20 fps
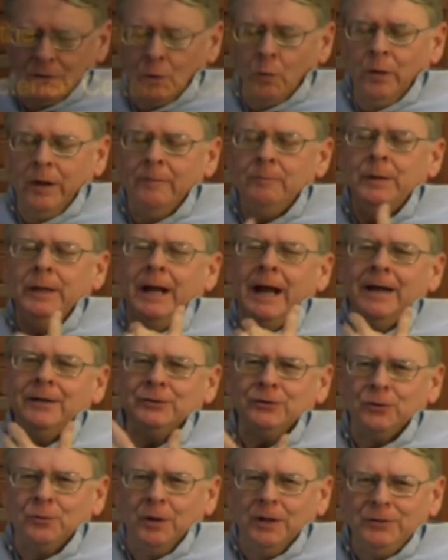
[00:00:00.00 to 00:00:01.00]
So we have been
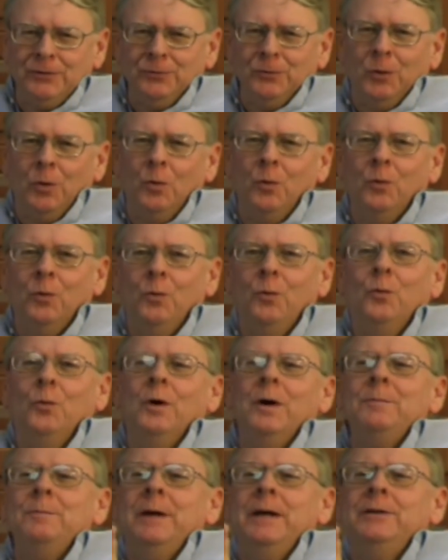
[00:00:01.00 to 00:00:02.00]
asked the question, well,
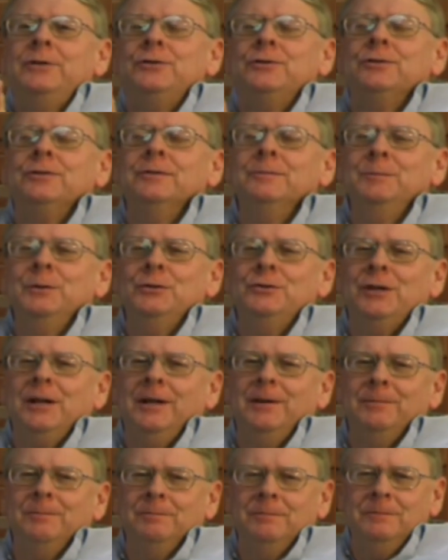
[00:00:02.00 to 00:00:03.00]
what makes your
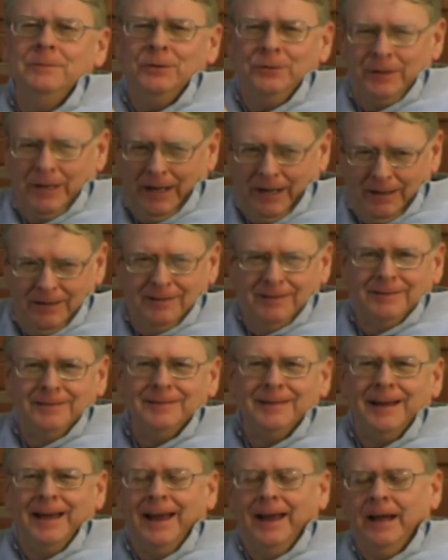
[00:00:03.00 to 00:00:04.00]
museum unique?
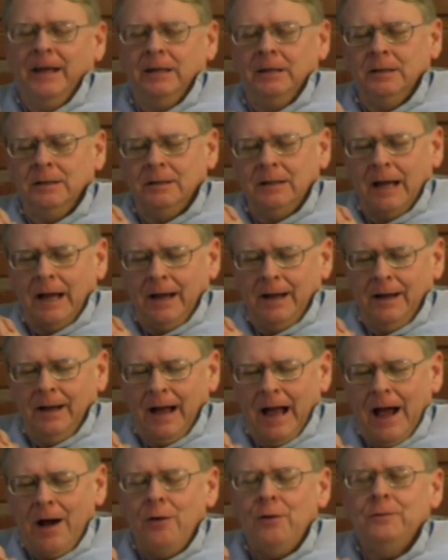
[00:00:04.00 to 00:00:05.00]

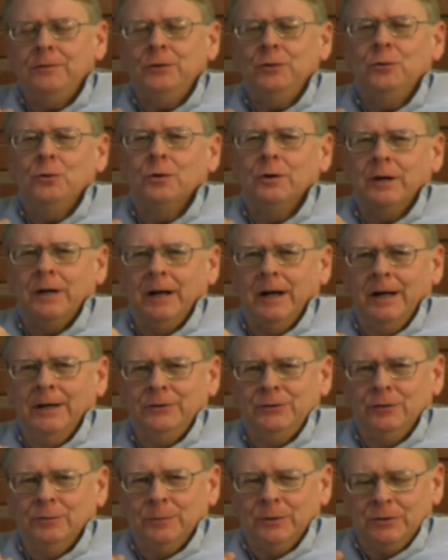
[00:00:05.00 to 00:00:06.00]
And how have you
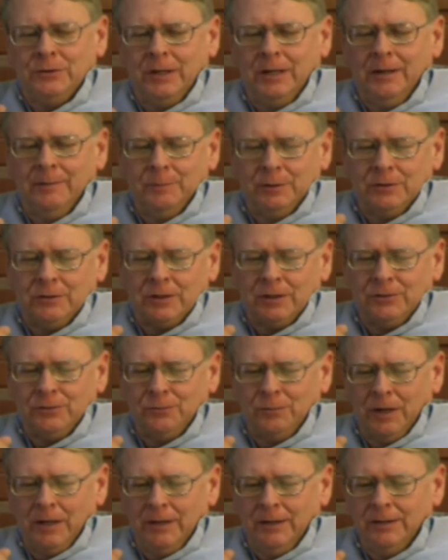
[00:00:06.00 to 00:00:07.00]
organized your museum in such
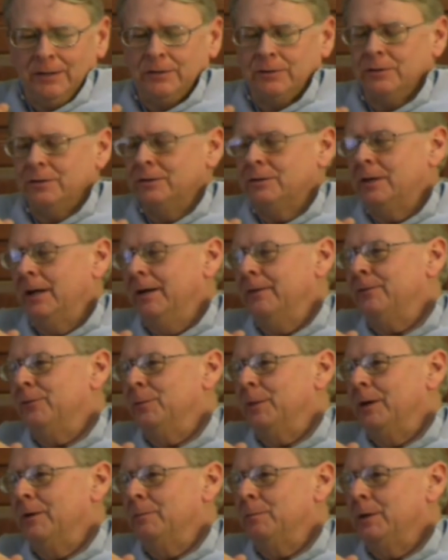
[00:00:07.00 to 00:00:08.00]
a way that it's distinct
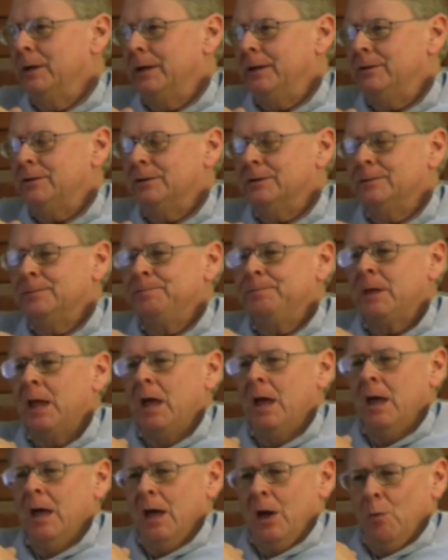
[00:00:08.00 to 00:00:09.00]
from other places?
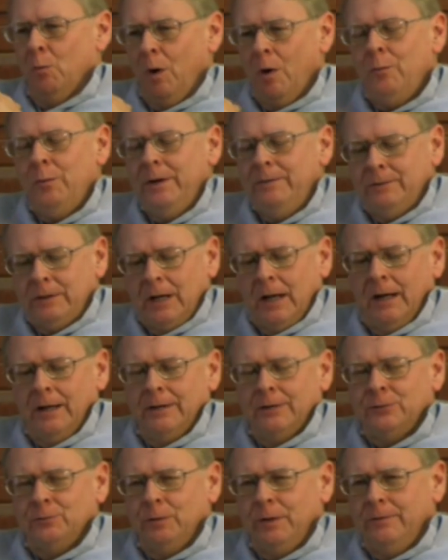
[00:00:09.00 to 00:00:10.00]
What we've
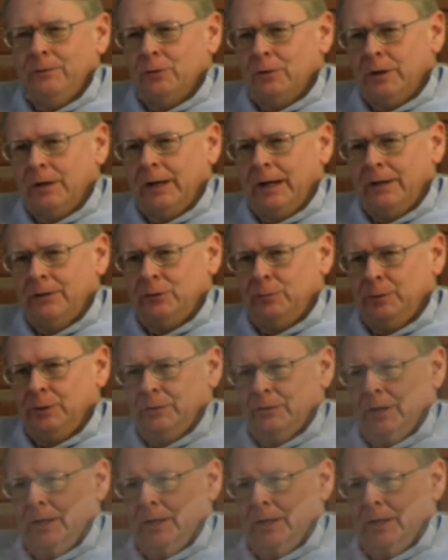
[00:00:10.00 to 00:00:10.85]
done is we've organized the